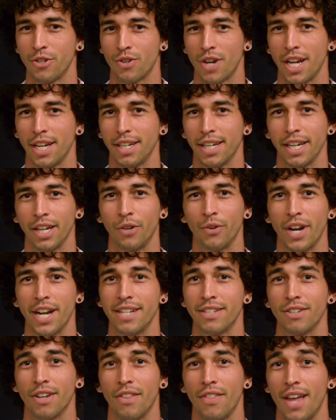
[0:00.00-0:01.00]
trying to get
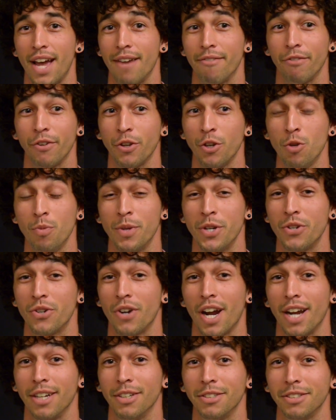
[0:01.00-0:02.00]
grants on that for human
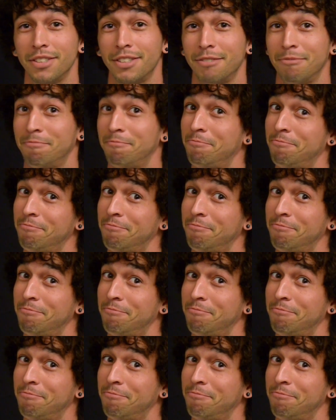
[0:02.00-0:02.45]
trials?